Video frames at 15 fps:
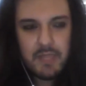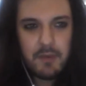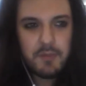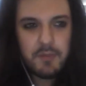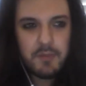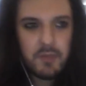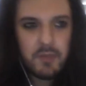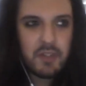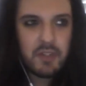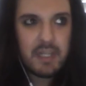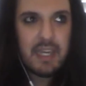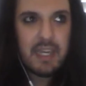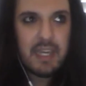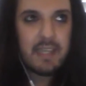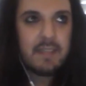it was more
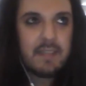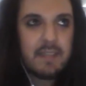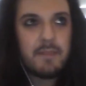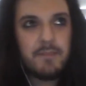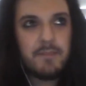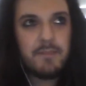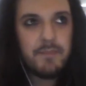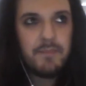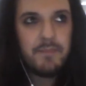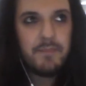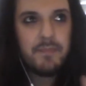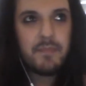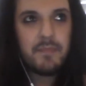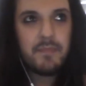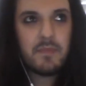like.
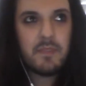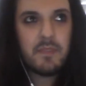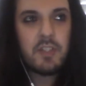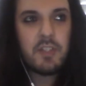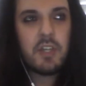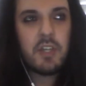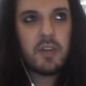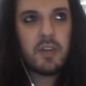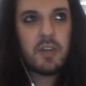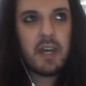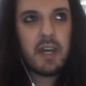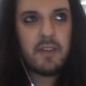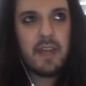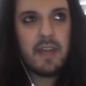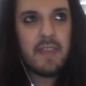To show
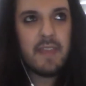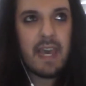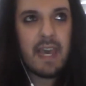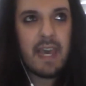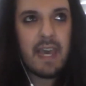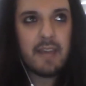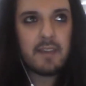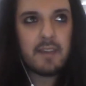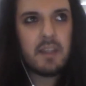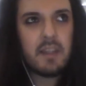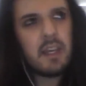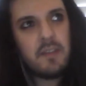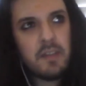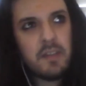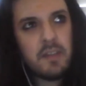kind of like that, and
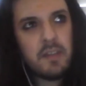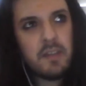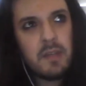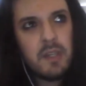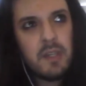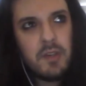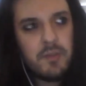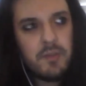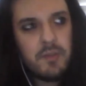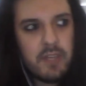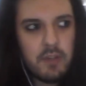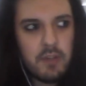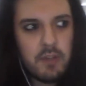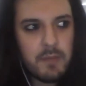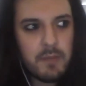I can't really
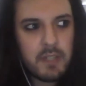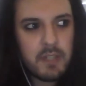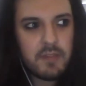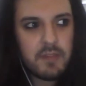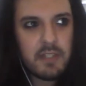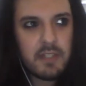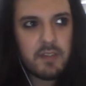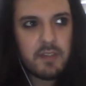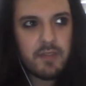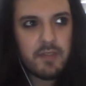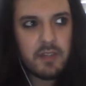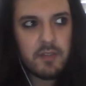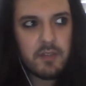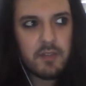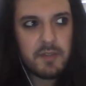reveal much of it because if
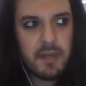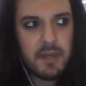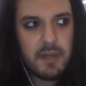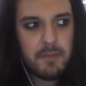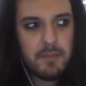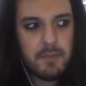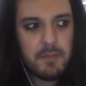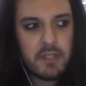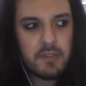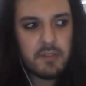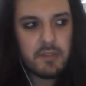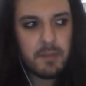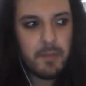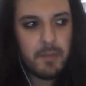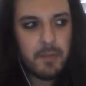I talk about much
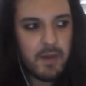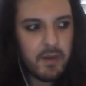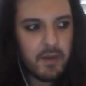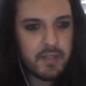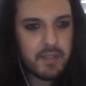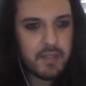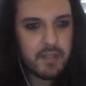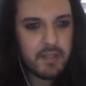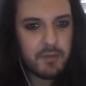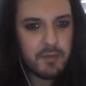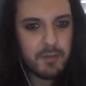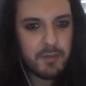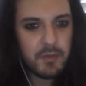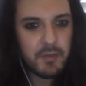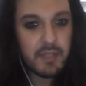of the plot, then it
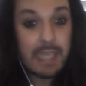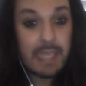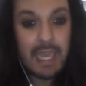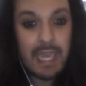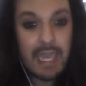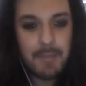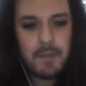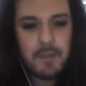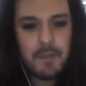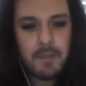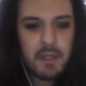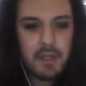would spoil the game.